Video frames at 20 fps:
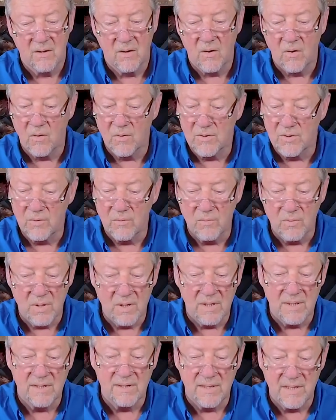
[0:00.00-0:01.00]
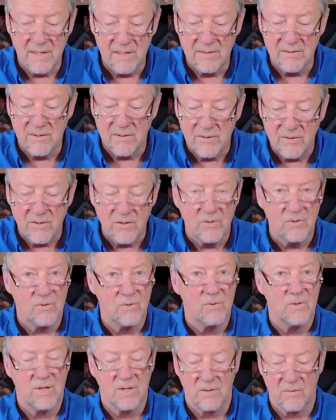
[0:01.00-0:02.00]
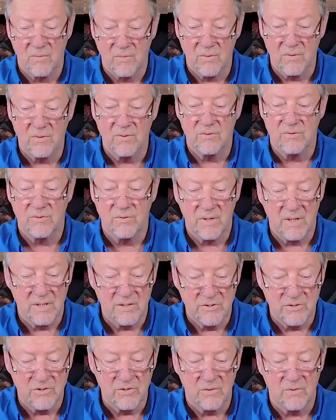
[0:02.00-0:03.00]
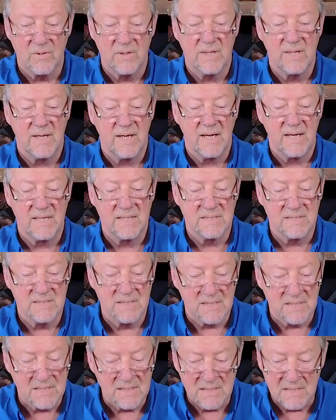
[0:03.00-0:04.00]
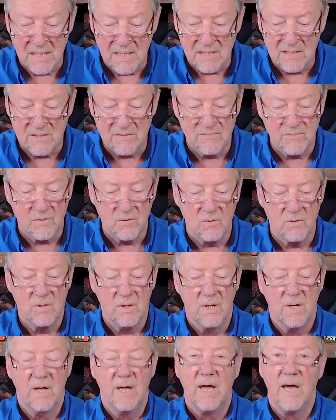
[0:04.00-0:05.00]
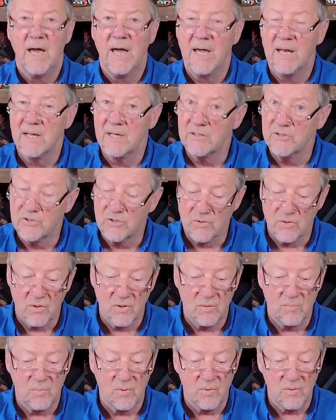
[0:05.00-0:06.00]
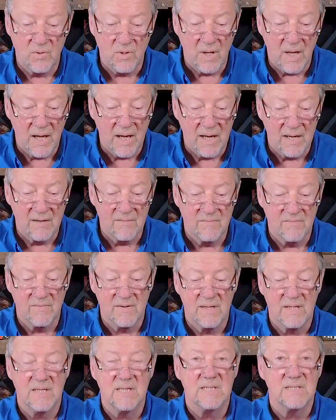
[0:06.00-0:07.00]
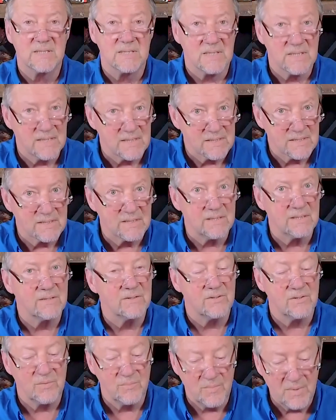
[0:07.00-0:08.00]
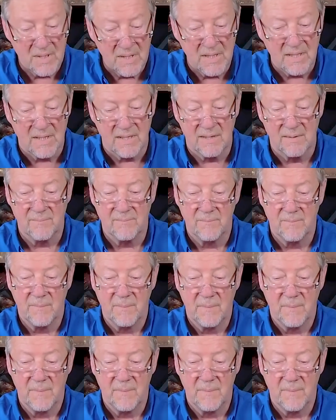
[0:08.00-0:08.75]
all you really need to do in order to enjoy a successful and enjoyable life is listen to me.